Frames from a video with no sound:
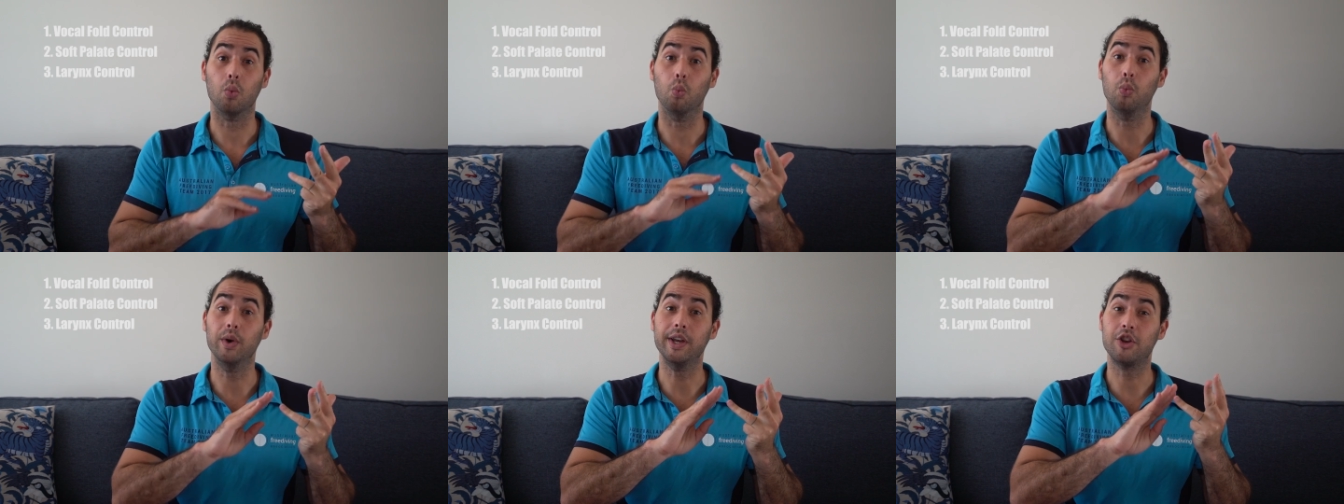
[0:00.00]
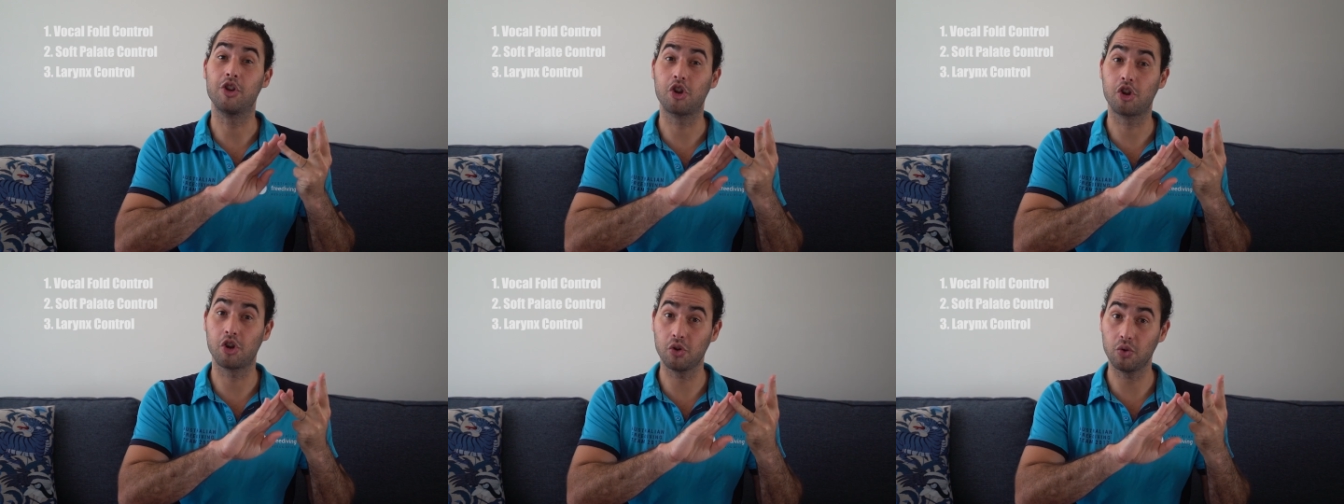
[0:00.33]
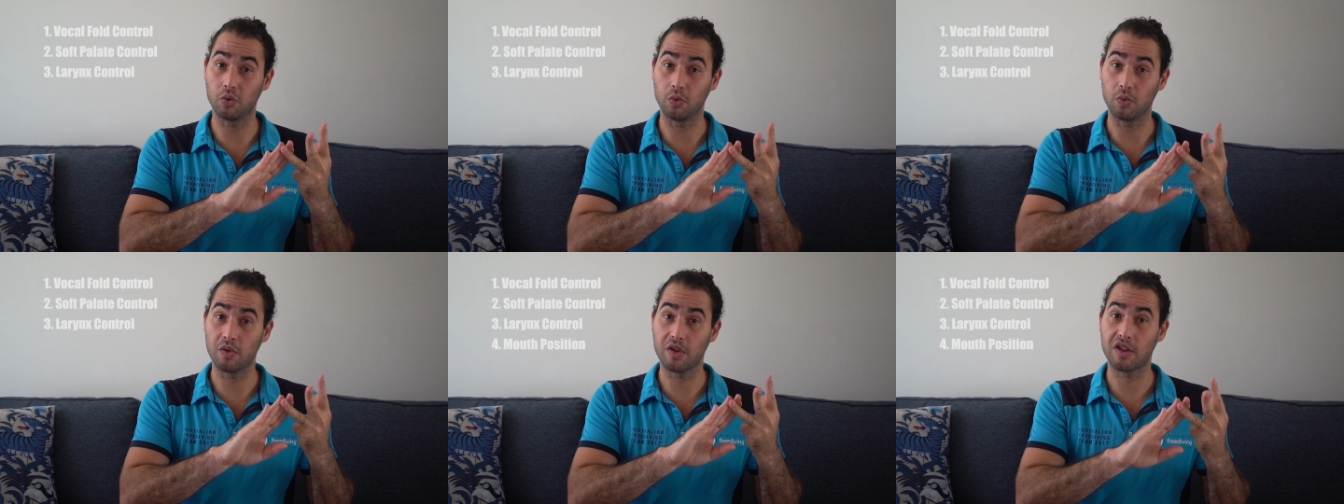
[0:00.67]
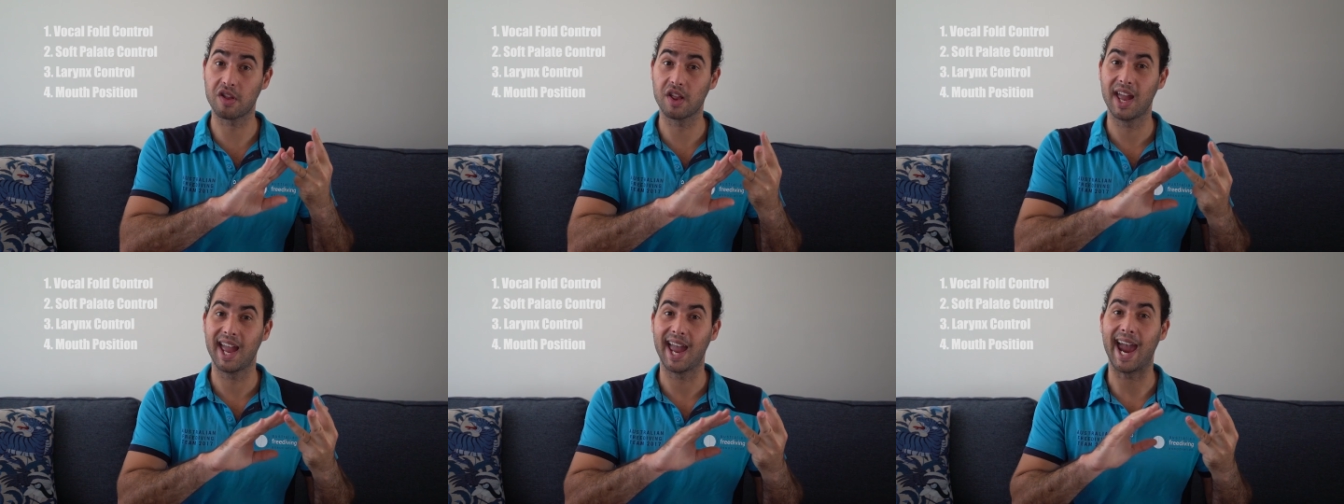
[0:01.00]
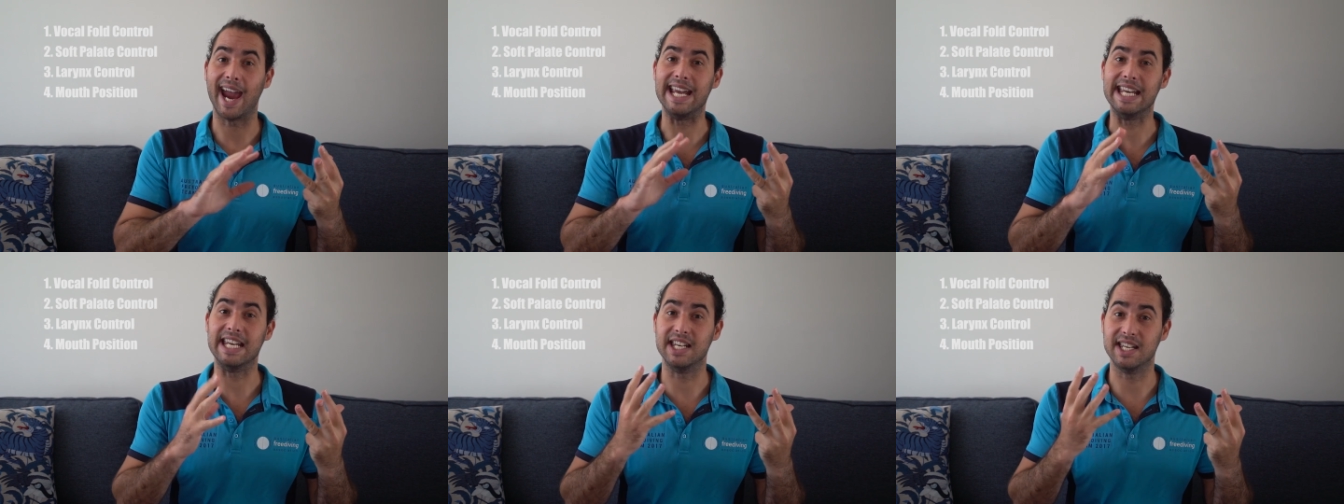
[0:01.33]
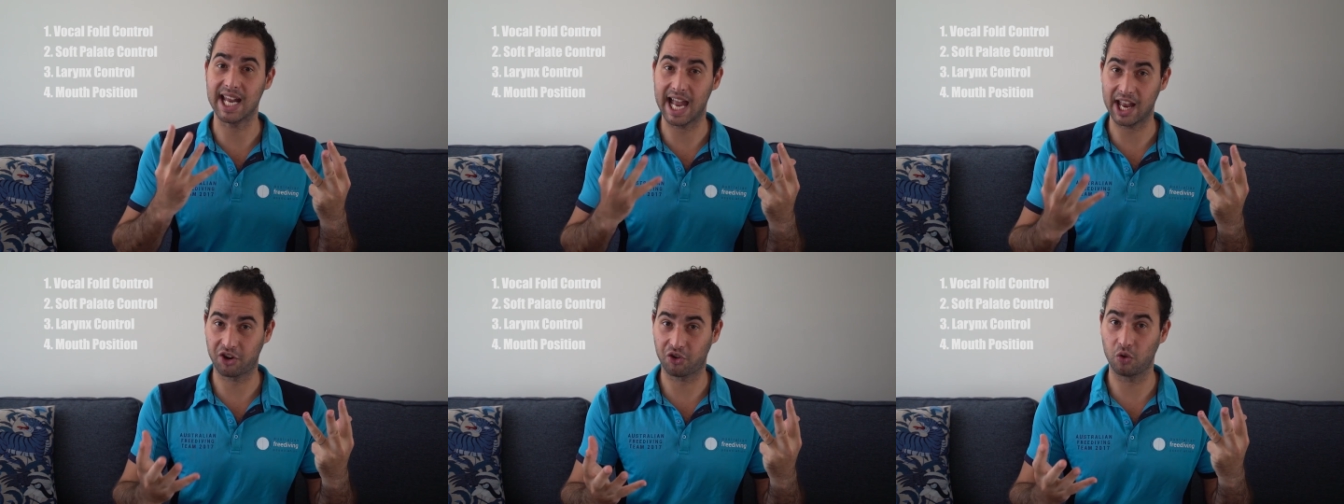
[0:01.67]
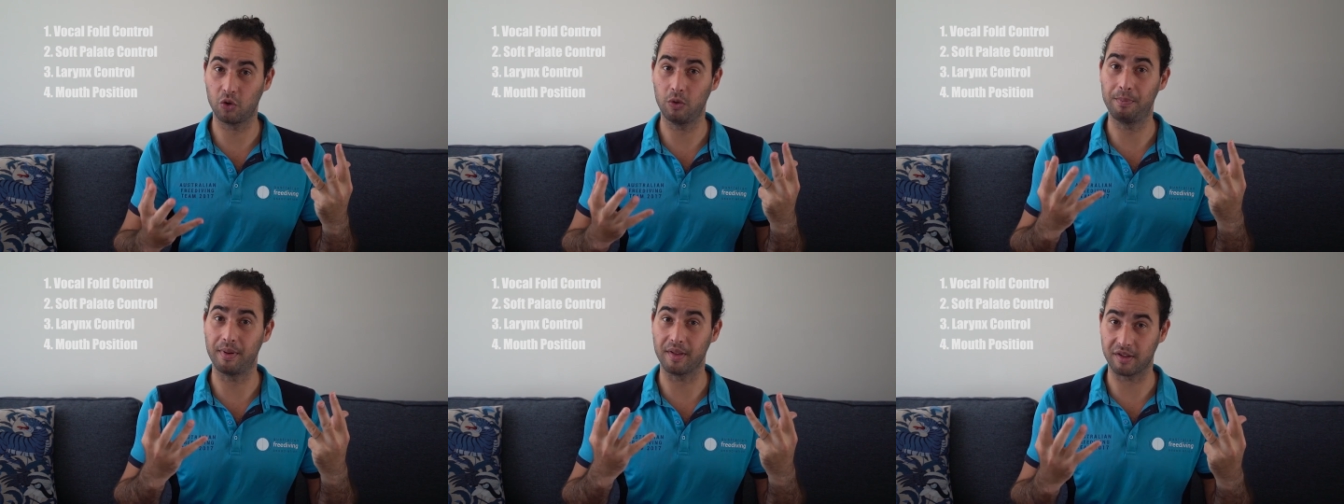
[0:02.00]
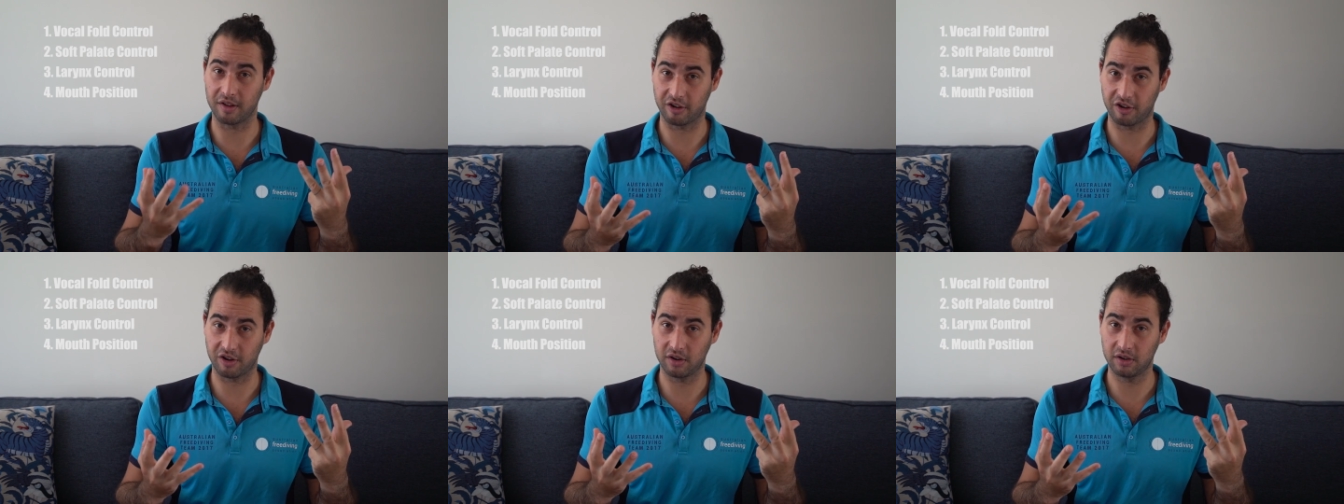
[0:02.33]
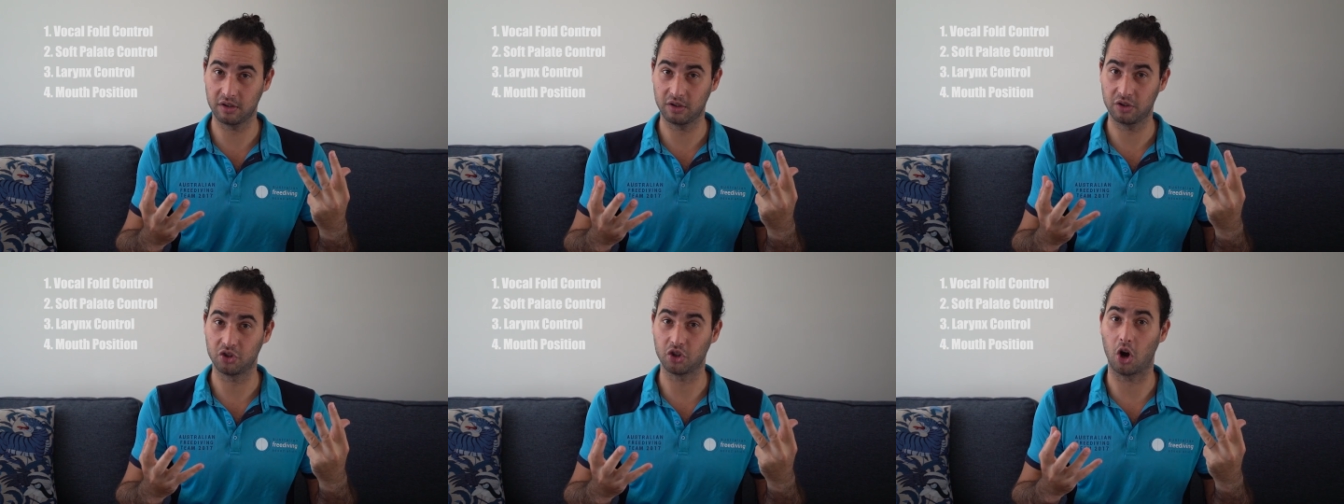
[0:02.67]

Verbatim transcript: We choose a natural position